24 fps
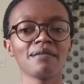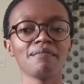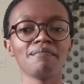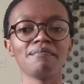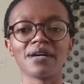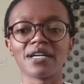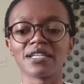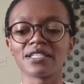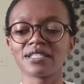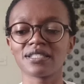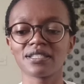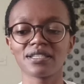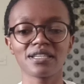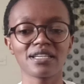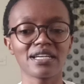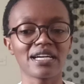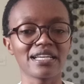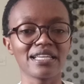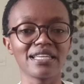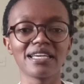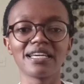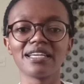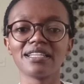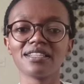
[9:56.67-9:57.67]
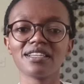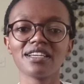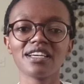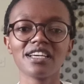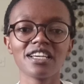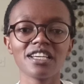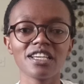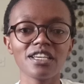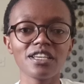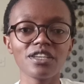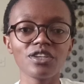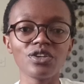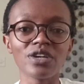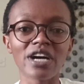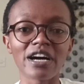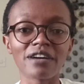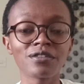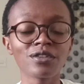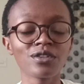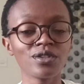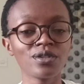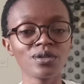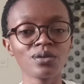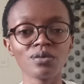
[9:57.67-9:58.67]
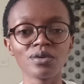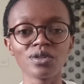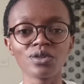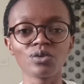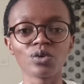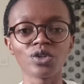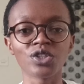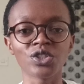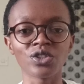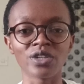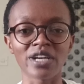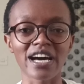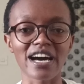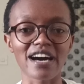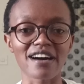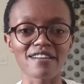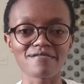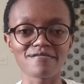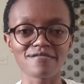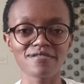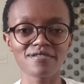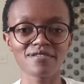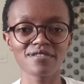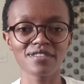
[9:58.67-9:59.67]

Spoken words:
But again, you have to do with what you have.